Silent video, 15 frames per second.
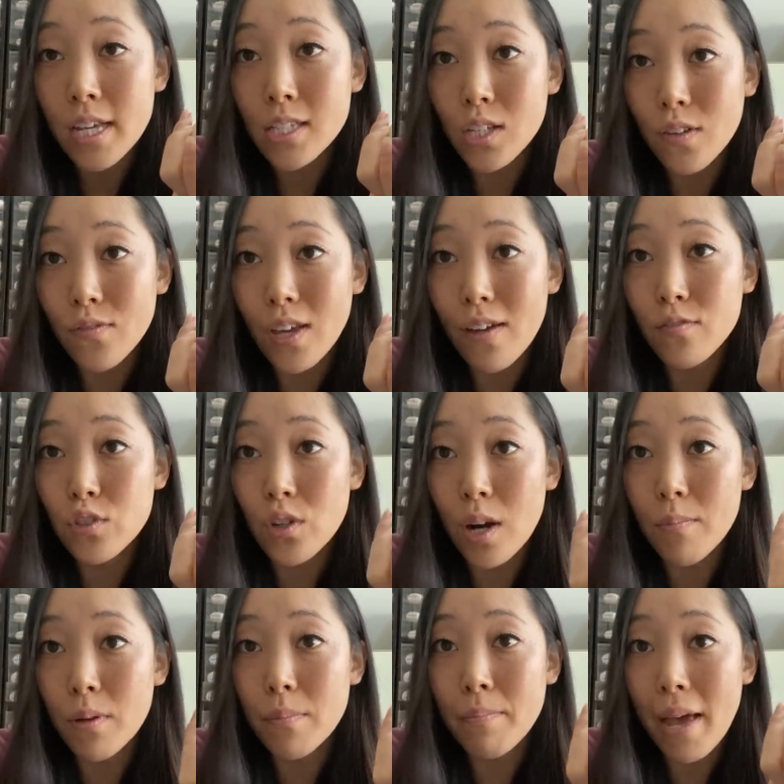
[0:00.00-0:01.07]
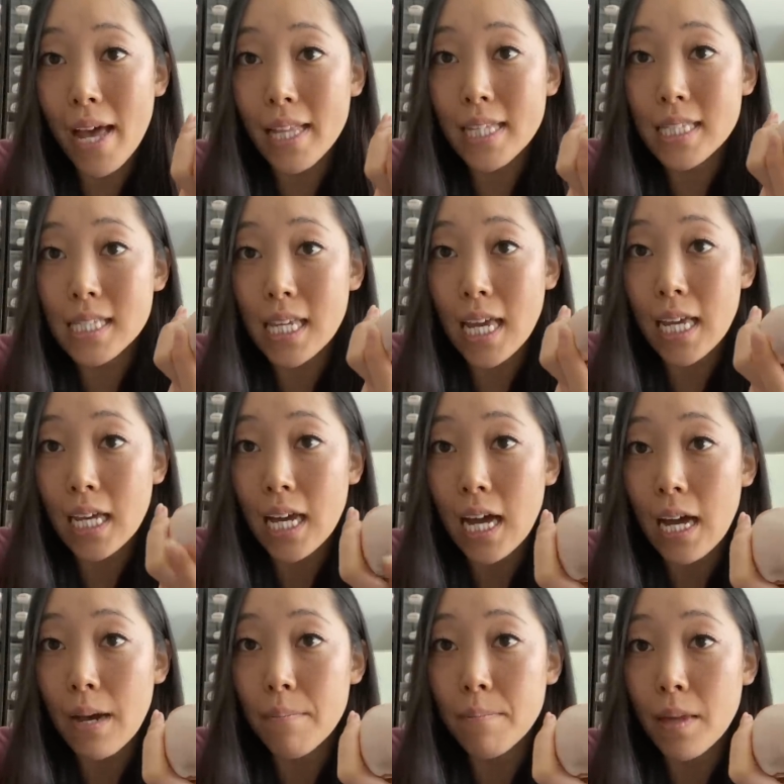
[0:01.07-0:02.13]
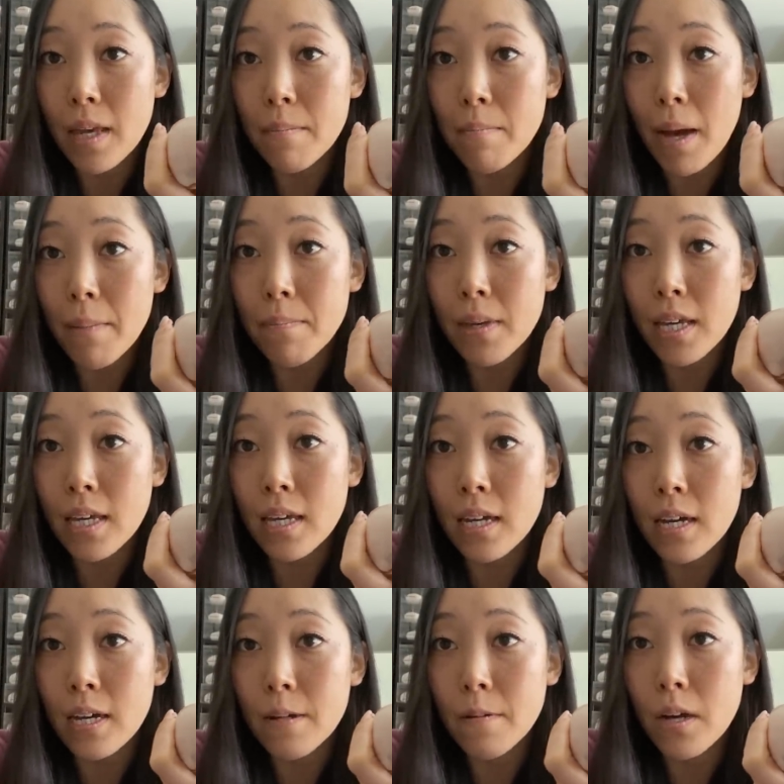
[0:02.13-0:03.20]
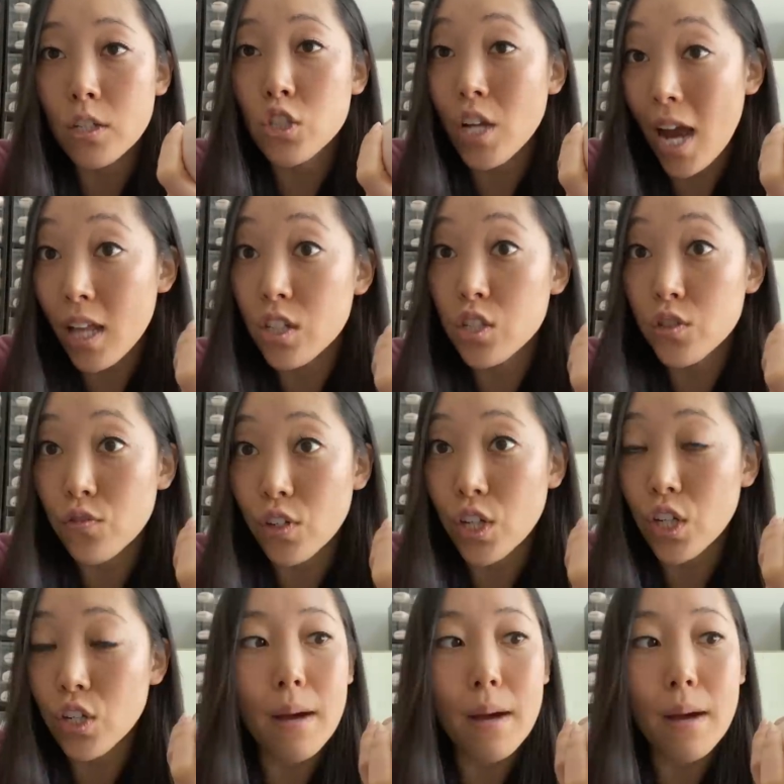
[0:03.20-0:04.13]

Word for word: So if you have trouble balancing, um, it might be a challenge for you.